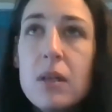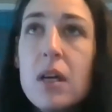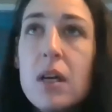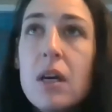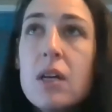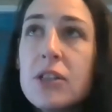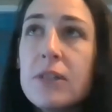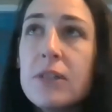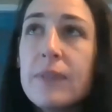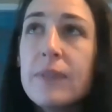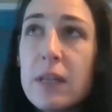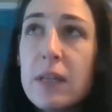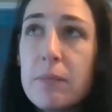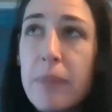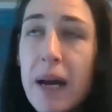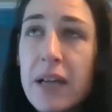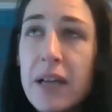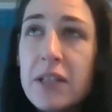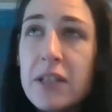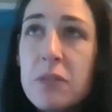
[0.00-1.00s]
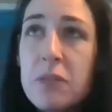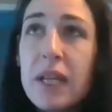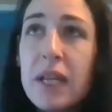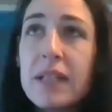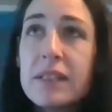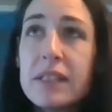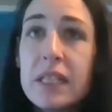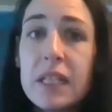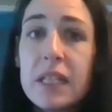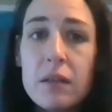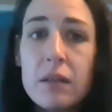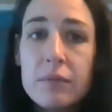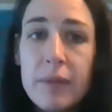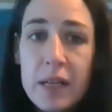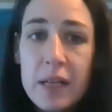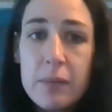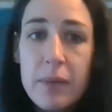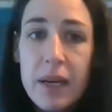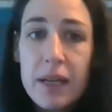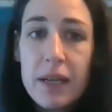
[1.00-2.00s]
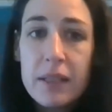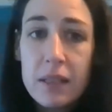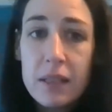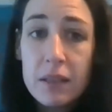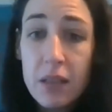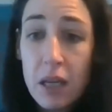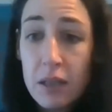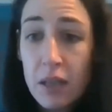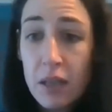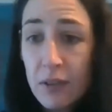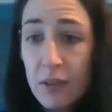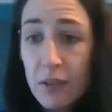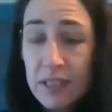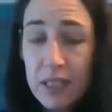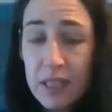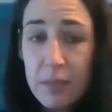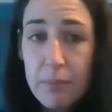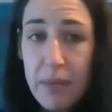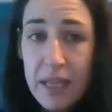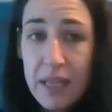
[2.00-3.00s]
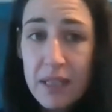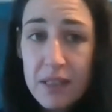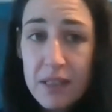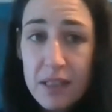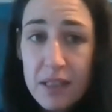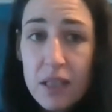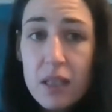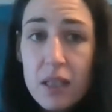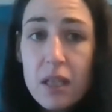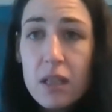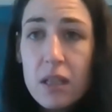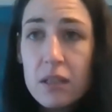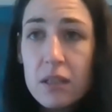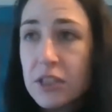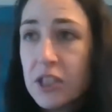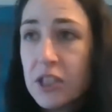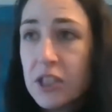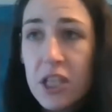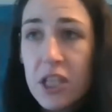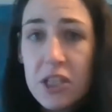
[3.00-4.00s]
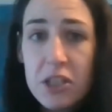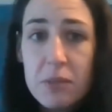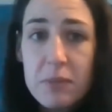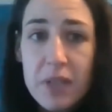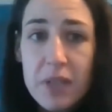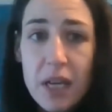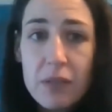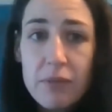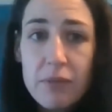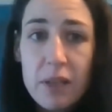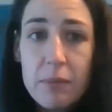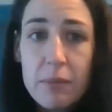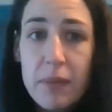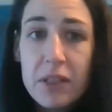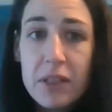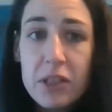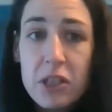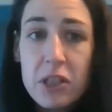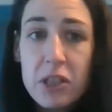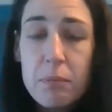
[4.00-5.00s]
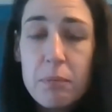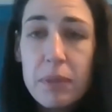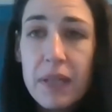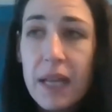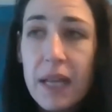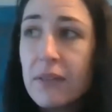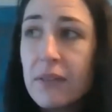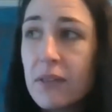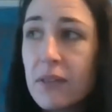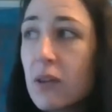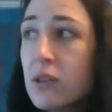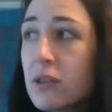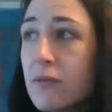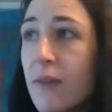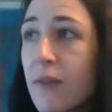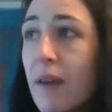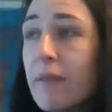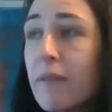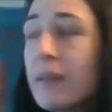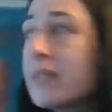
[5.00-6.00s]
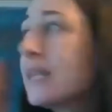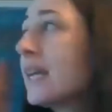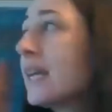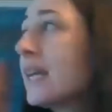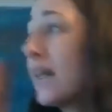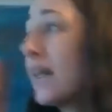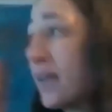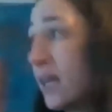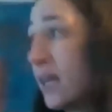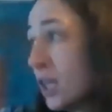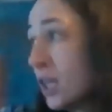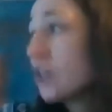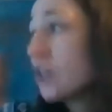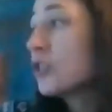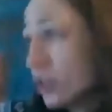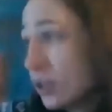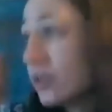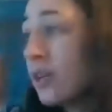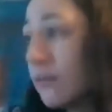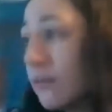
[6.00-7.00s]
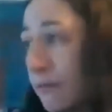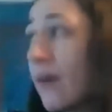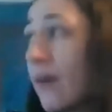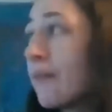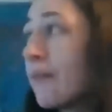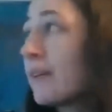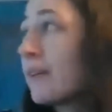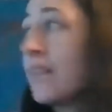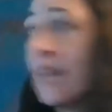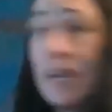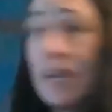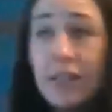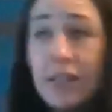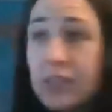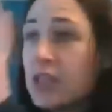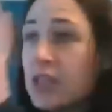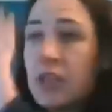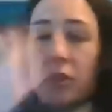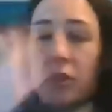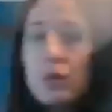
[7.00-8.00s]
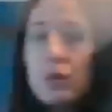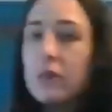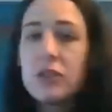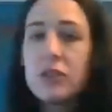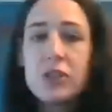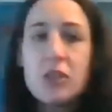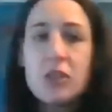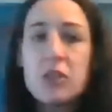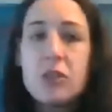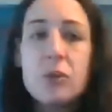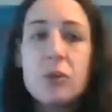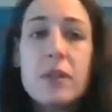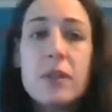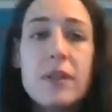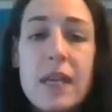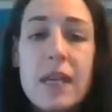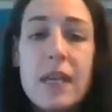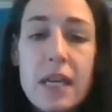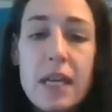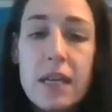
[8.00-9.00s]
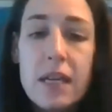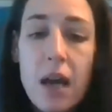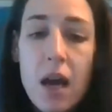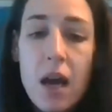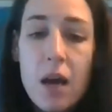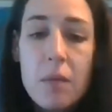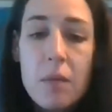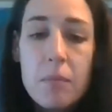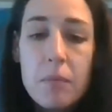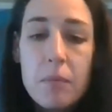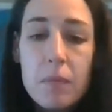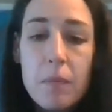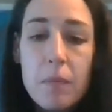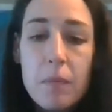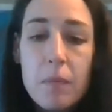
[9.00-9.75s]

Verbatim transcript: so for companion planting, I recommend and, and things like mint, nasturtiums, I'd recommend that you plant those very near, very near to to the um